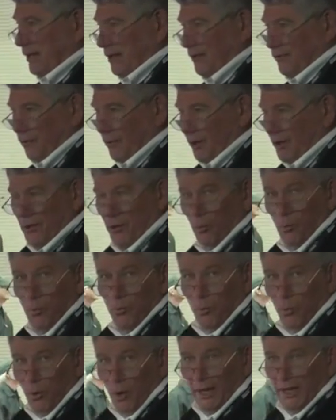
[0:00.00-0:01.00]
of one of the
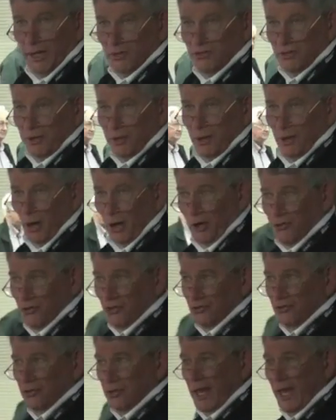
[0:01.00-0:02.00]
widest and the
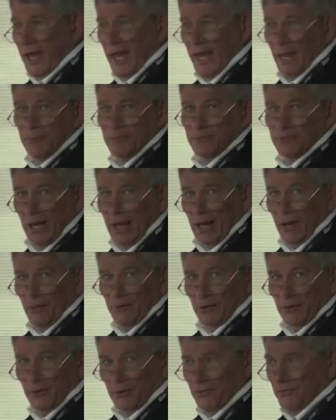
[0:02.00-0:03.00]
largest cabs now
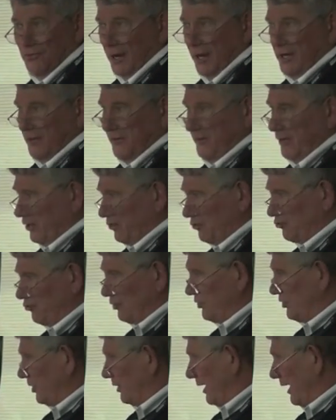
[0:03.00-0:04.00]
that you're going to find in the
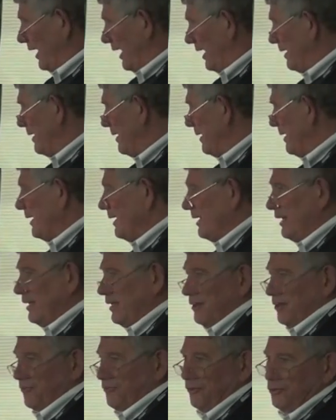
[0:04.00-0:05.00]
industry today.
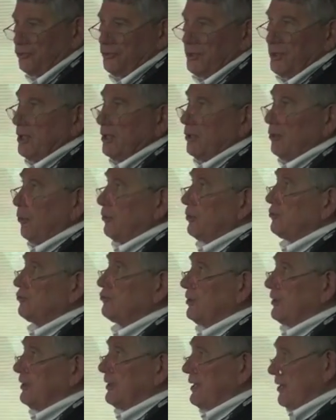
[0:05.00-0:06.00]
The first thing you
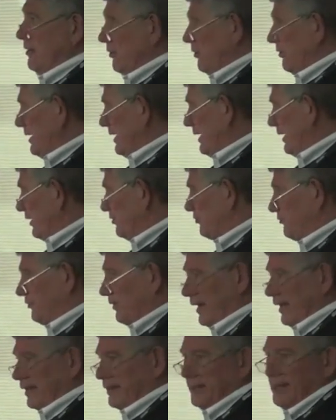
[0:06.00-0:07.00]
notice in here is
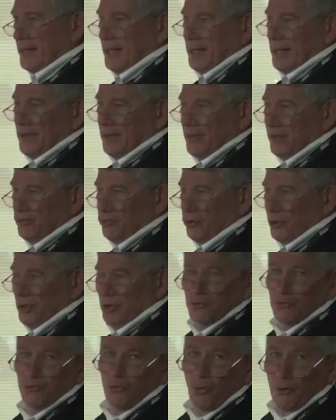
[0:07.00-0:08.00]
that this
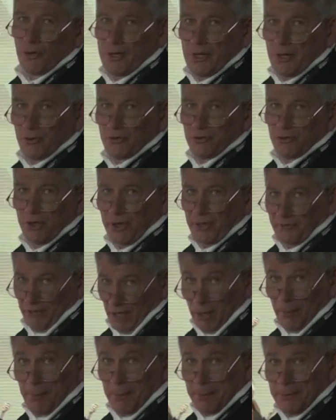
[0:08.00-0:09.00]
took us four years to
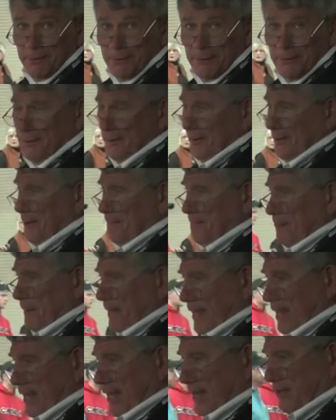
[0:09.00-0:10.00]
develop.
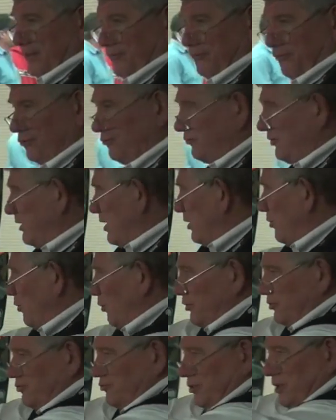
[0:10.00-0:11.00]
And the first thing you
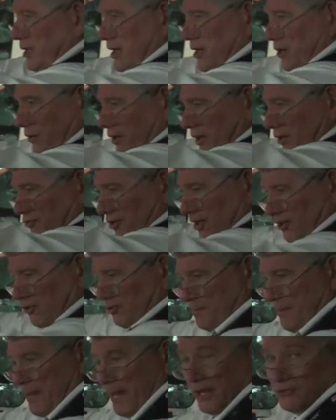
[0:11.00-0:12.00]
notice in here is the
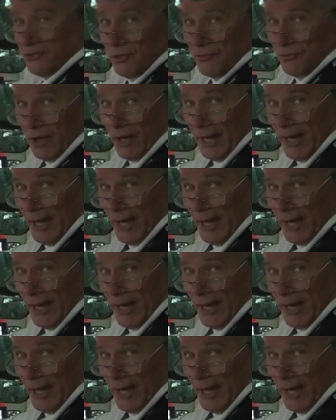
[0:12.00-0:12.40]
expansive